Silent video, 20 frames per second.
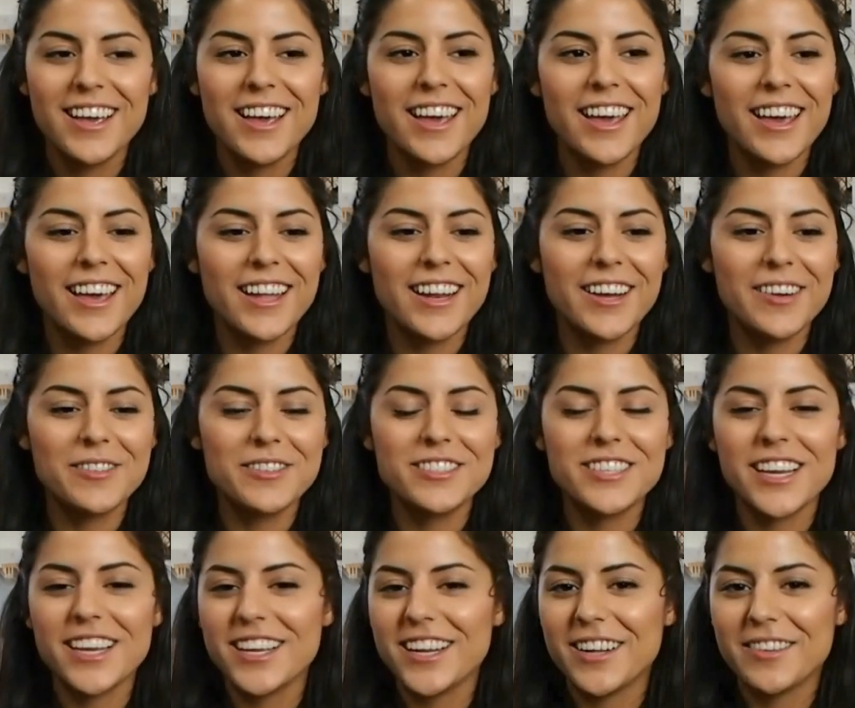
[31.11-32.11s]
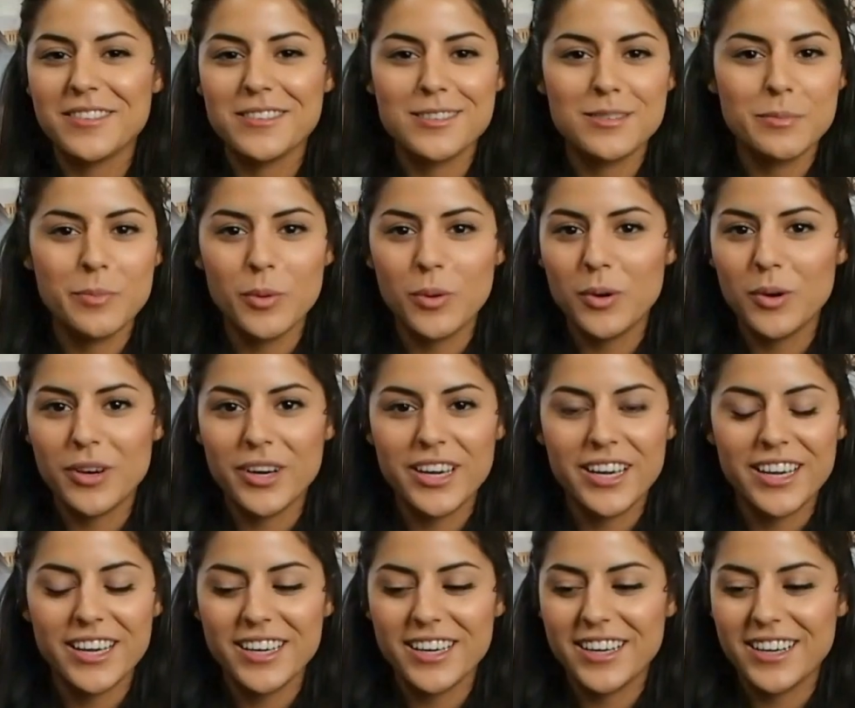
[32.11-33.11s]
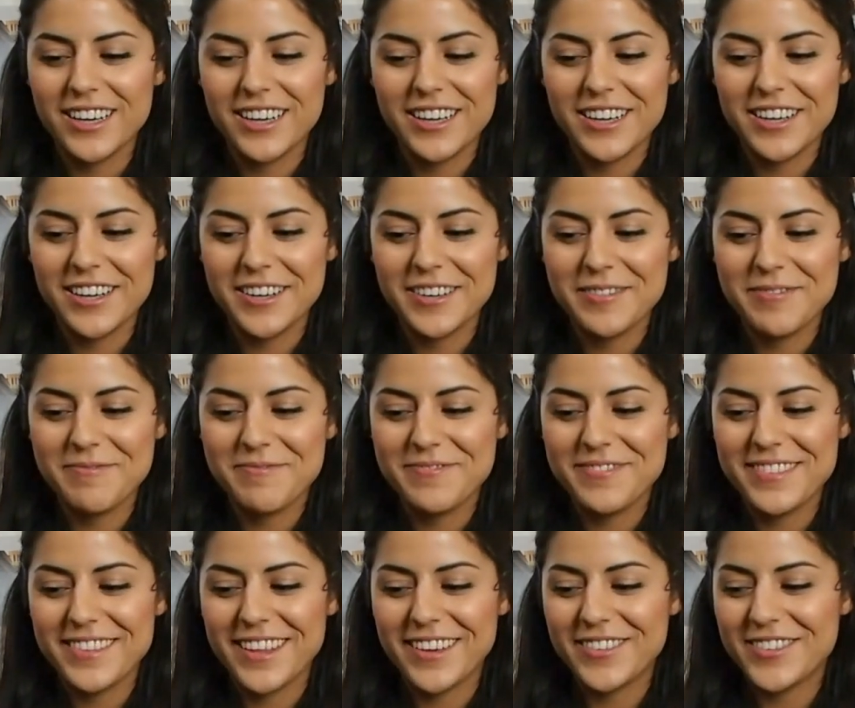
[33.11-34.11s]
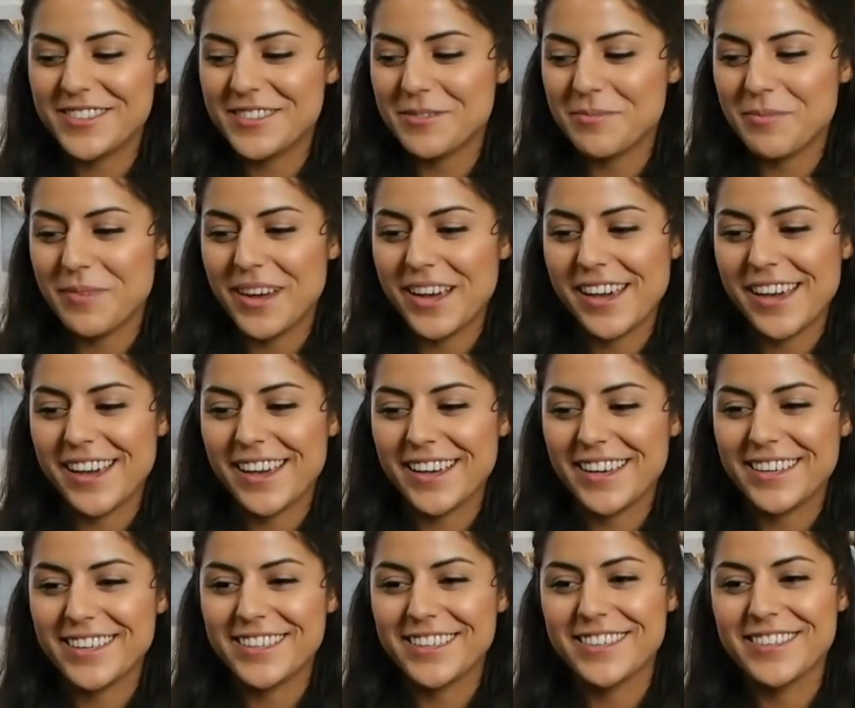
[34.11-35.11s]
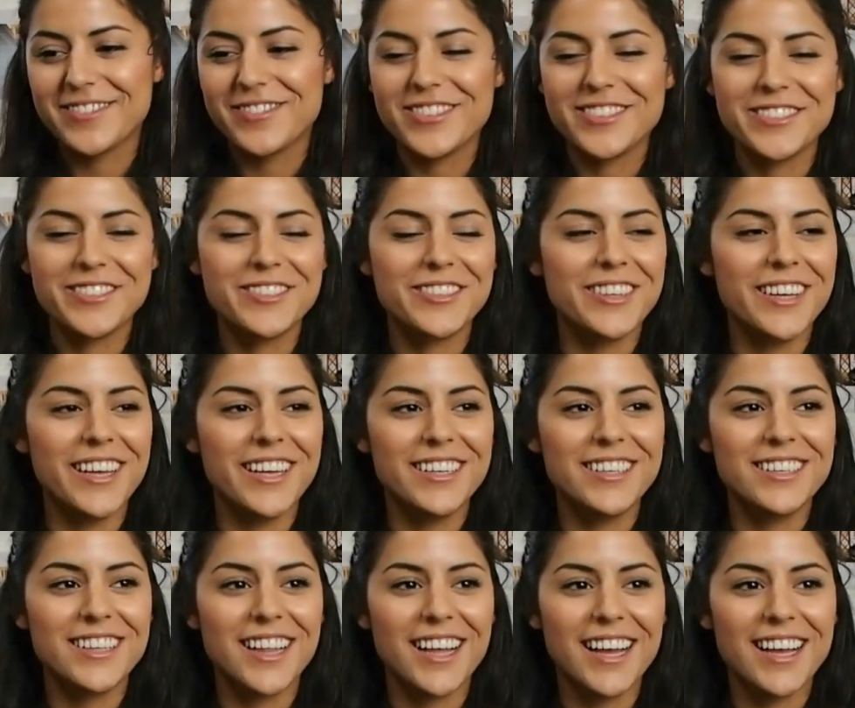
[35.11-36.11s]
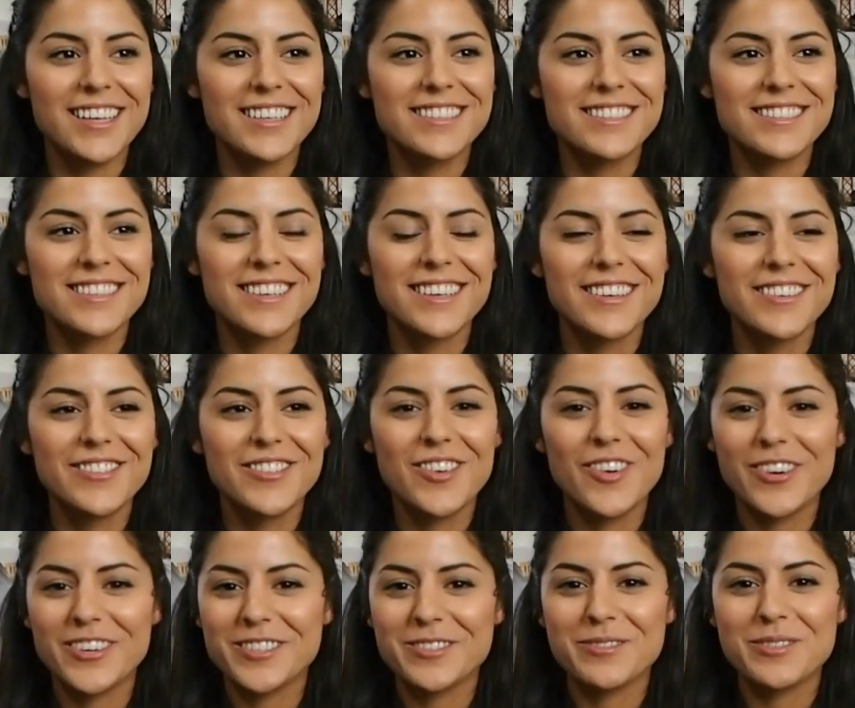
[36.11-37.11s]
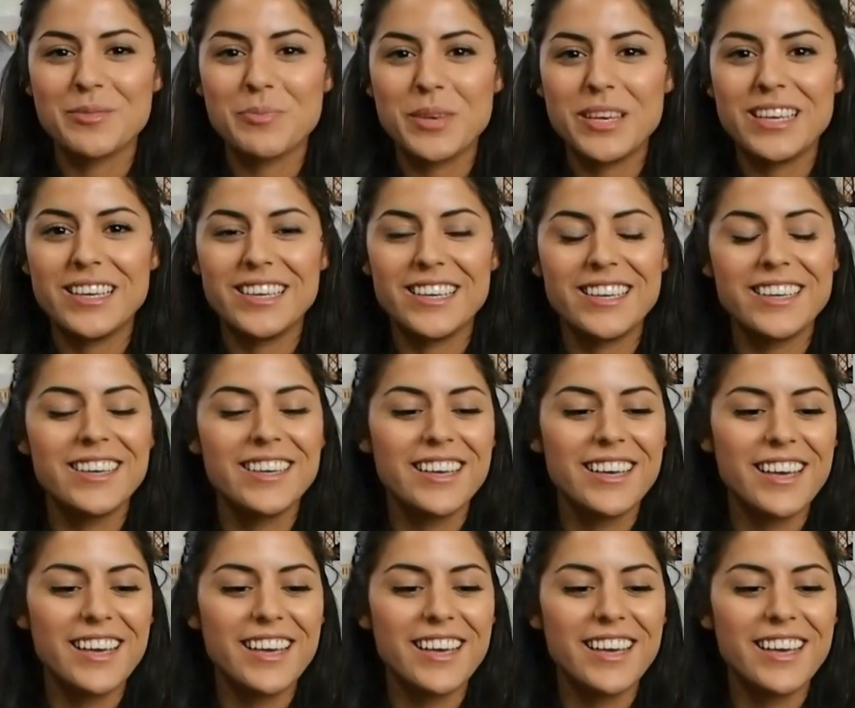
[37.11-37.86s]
And I was checking out this boy that was in my physical ed class. Of course it was PE.